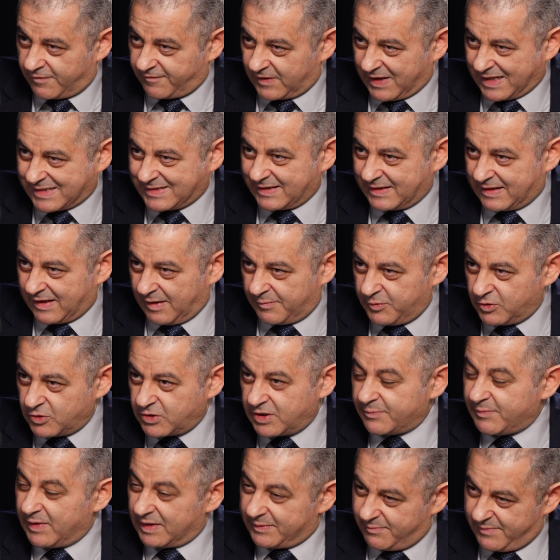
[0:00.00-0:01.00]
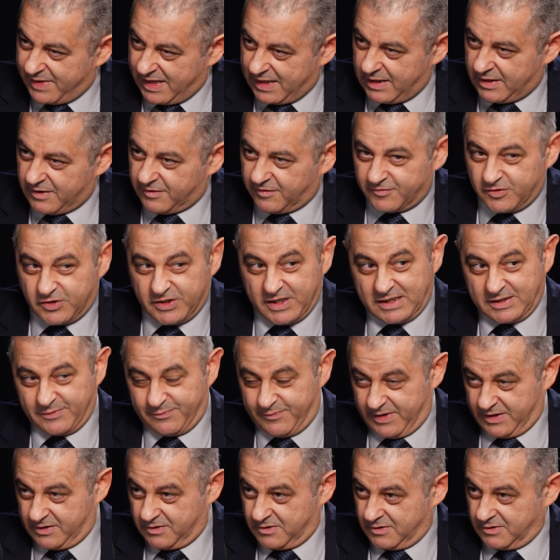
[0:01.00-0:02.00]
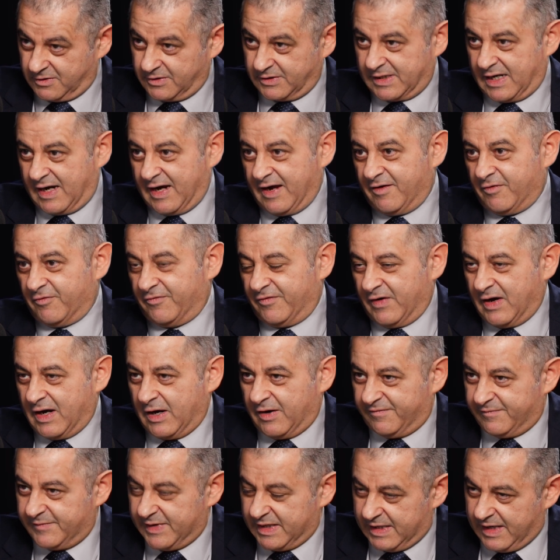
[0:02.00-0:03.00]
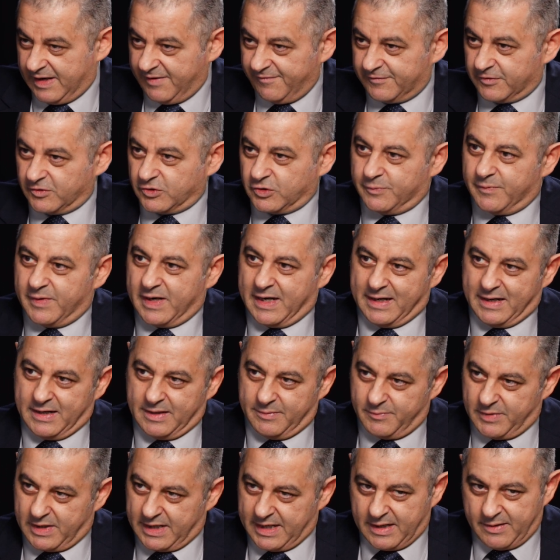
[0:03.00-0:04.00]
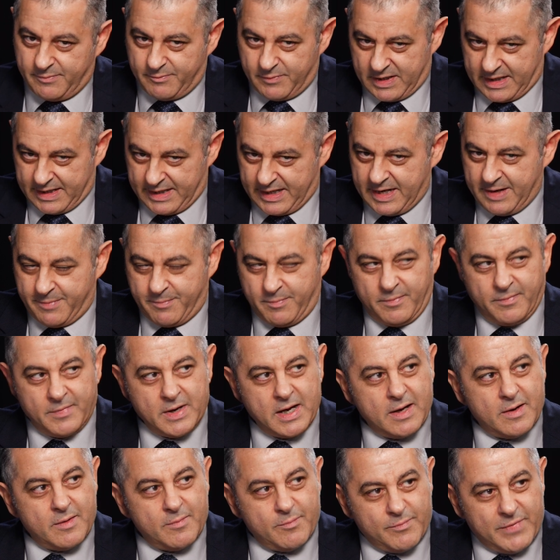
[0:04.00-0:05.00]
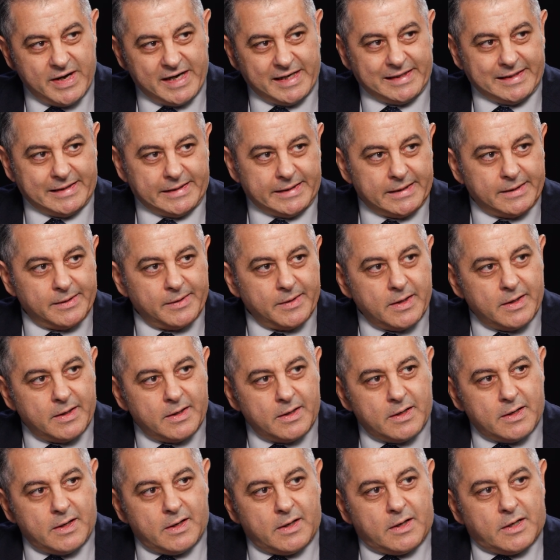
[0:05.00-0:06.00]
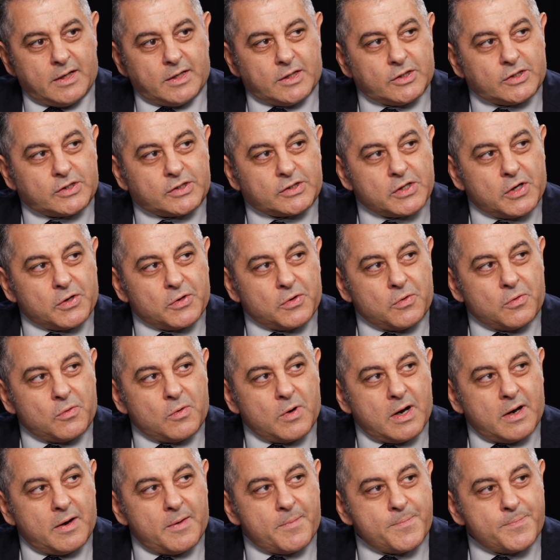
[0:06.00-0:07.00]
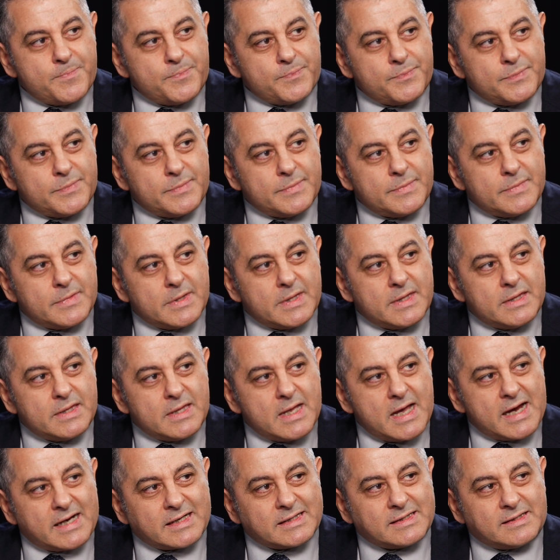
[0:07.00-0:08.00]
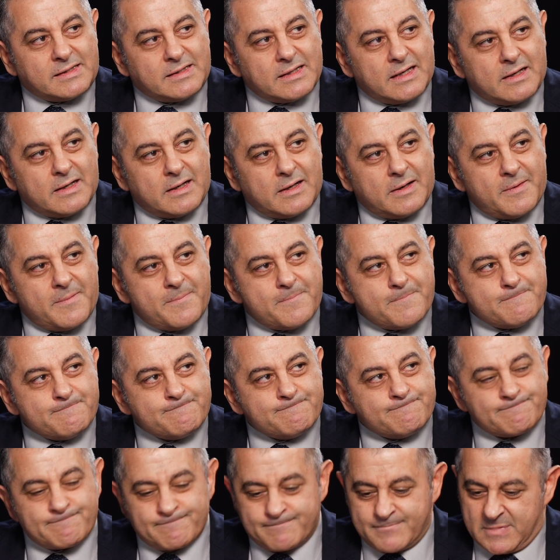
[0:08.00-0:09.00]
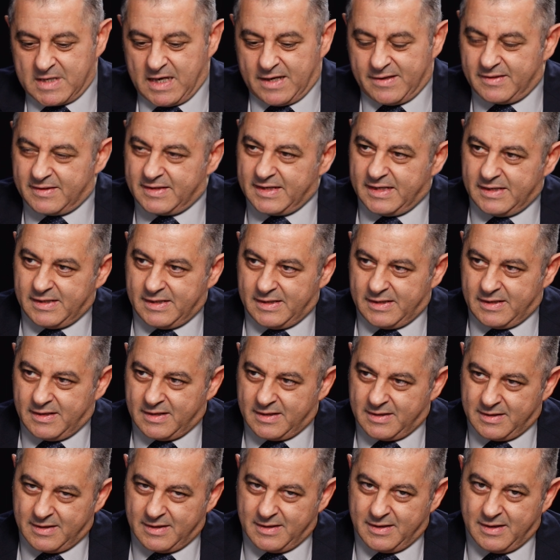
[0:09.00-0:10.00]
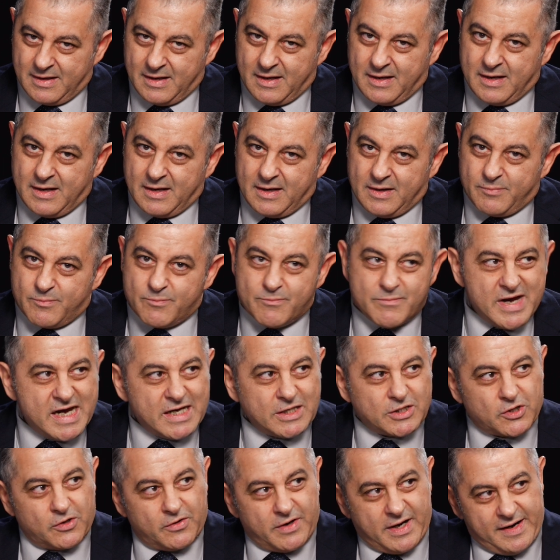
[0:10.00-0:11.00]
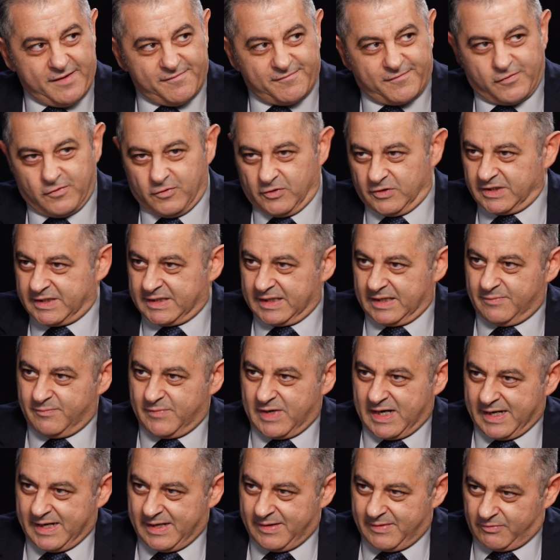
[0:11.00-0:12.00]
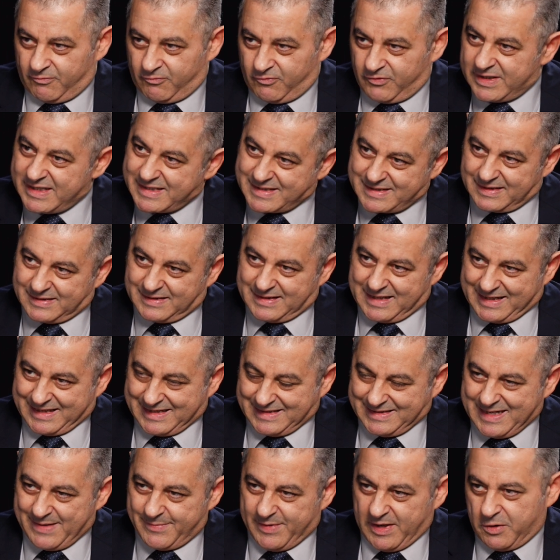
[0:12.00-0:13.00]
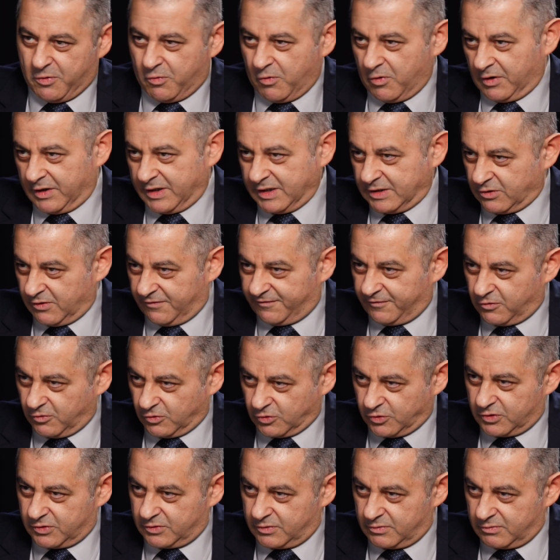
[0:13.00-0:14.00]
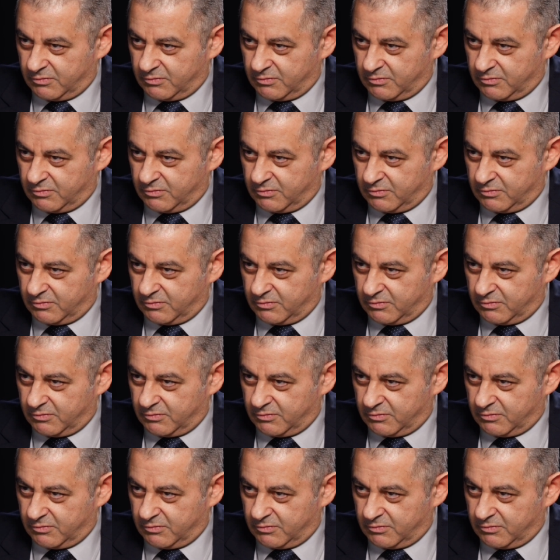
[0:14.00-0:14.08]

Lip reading: of classical music, but mainly of jazz because I've been influenced by him mainly. So next, the major influence in my recent academic work is, of course,